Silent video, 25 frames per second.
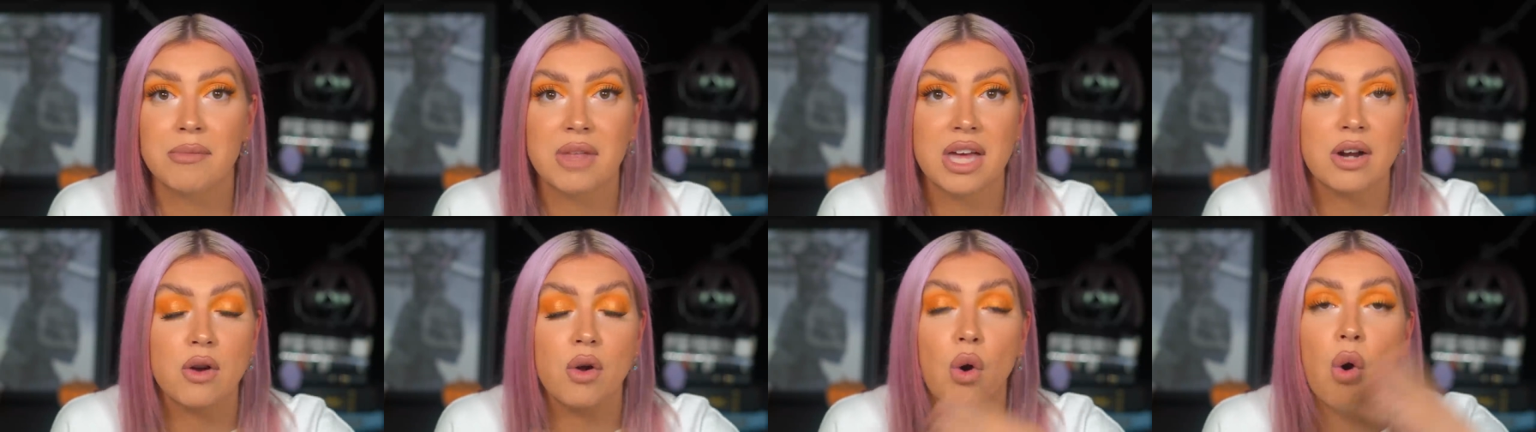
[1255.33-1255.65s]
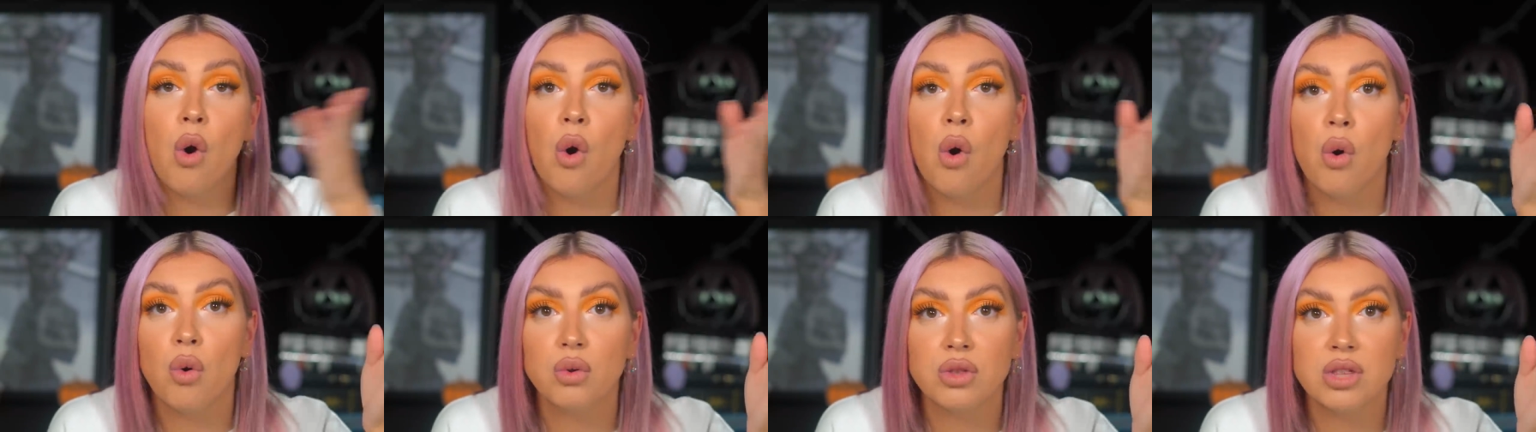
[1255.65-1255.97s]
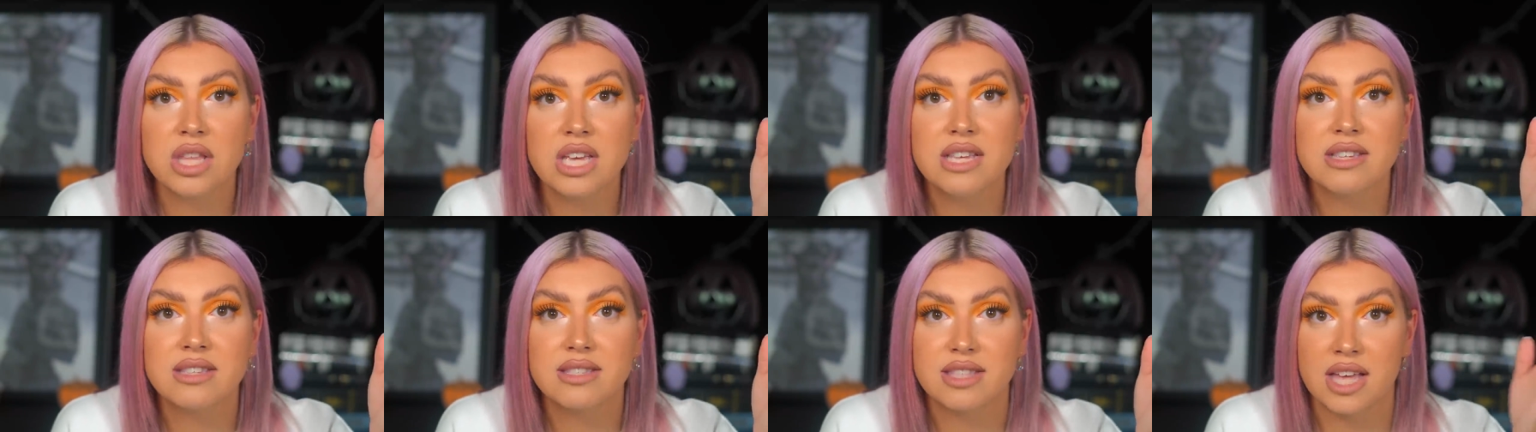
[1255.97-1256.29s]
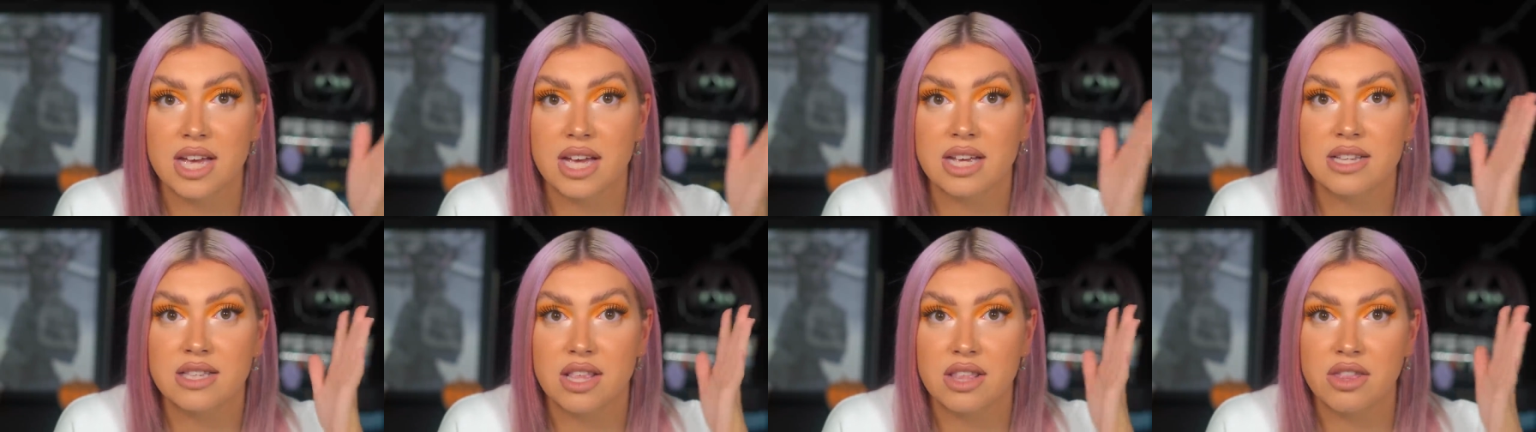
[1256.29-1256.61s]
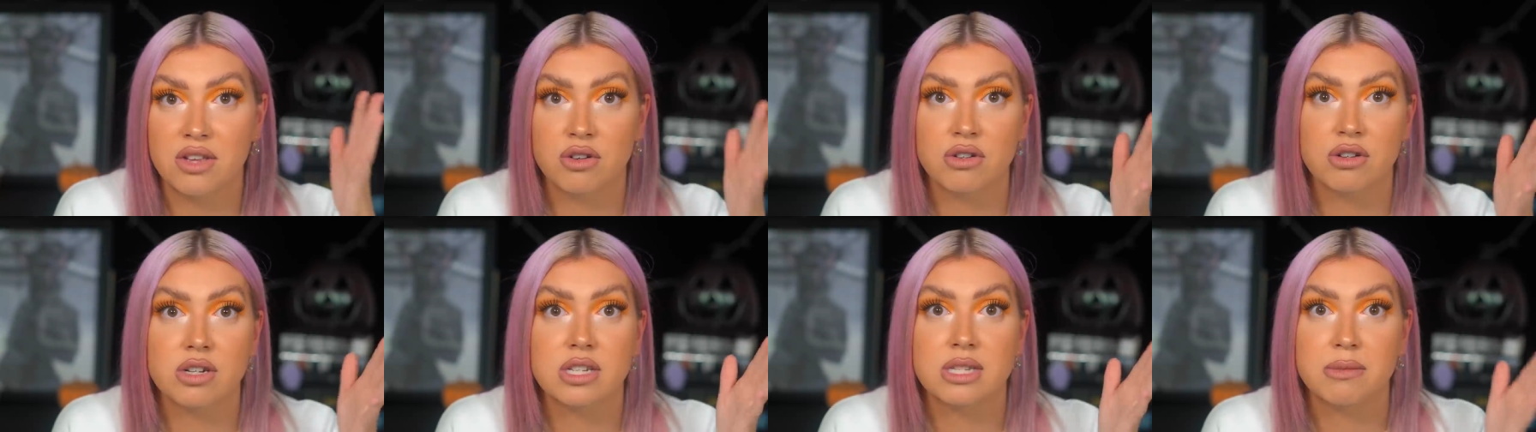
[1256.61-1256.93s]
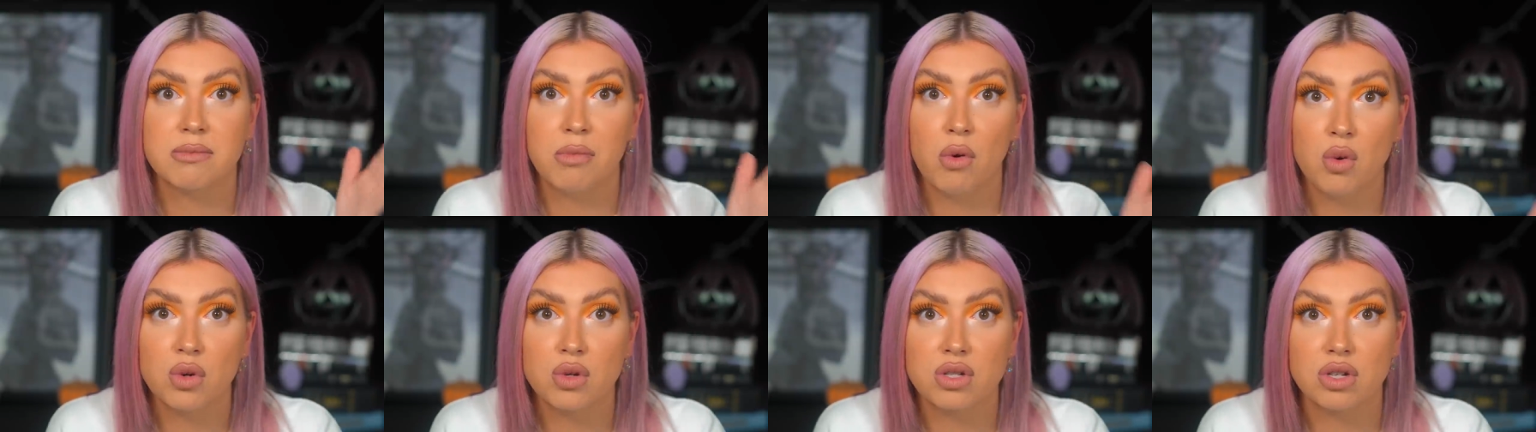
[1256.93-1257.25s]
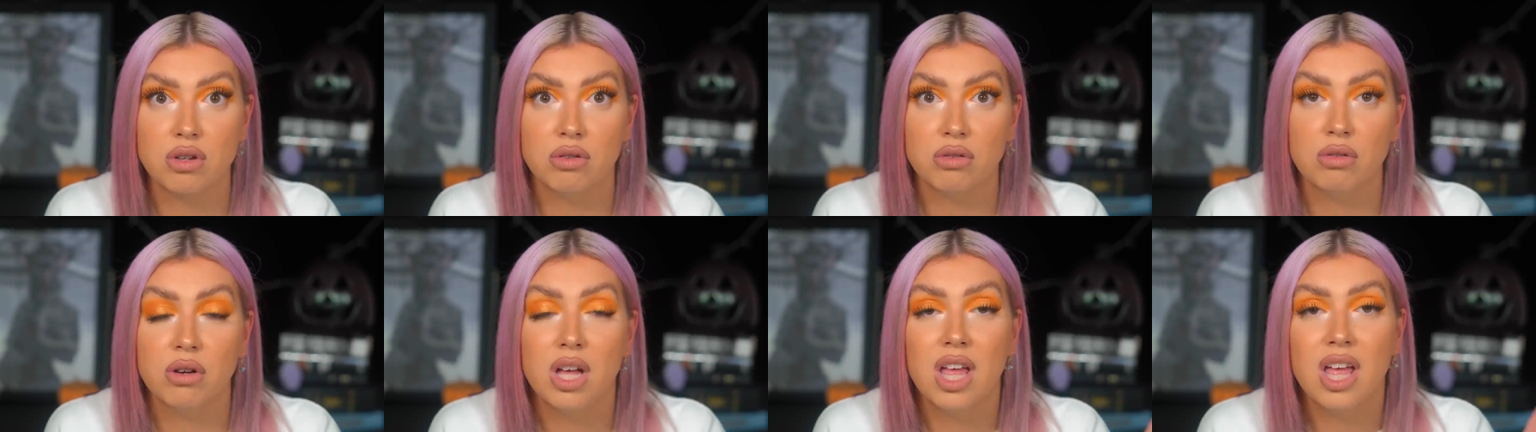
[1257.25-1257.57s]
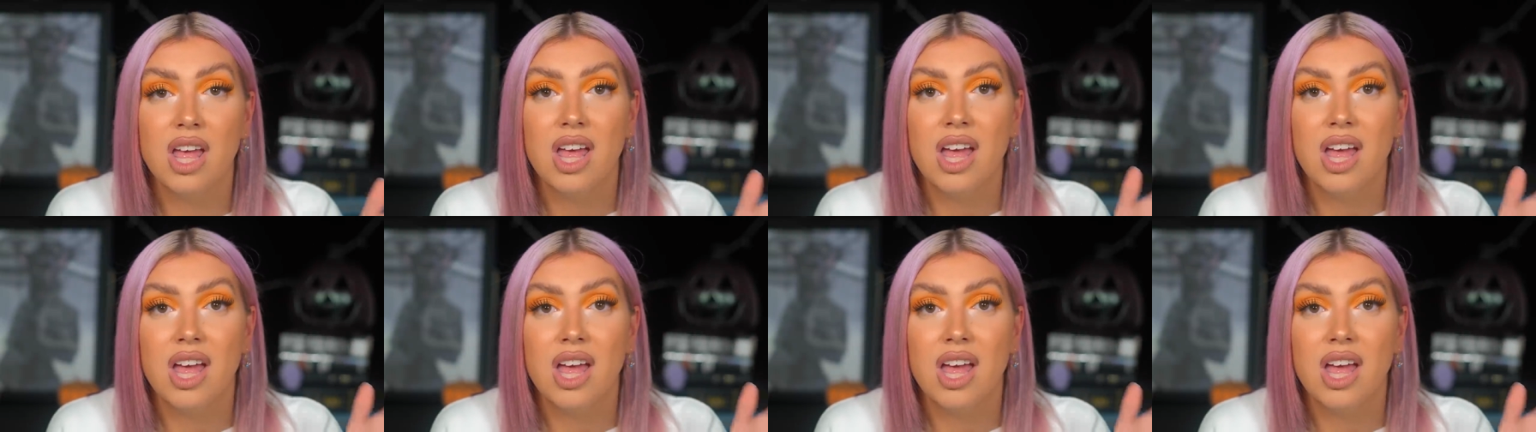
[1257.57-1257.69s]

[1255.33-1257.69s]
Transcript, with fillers: they had all these things at their disposal,